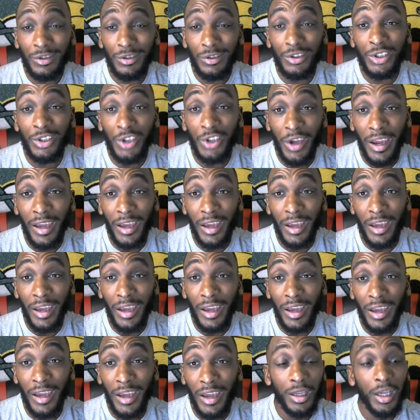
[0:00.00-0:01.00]
Trash.
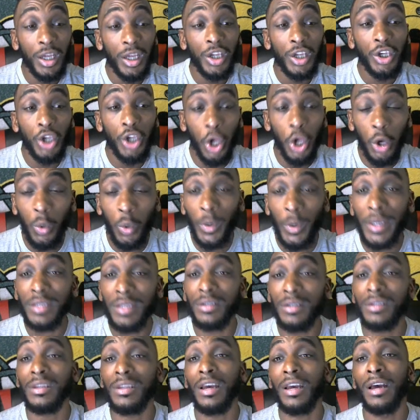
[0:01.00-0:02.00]
Don't waste
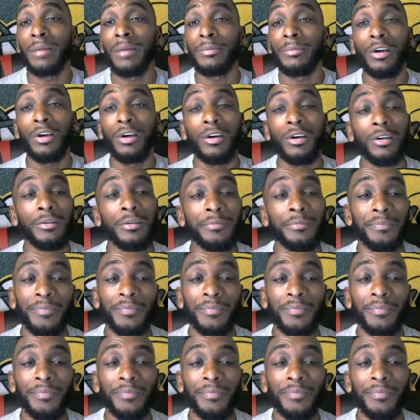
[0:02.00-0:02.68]
your time, y'all.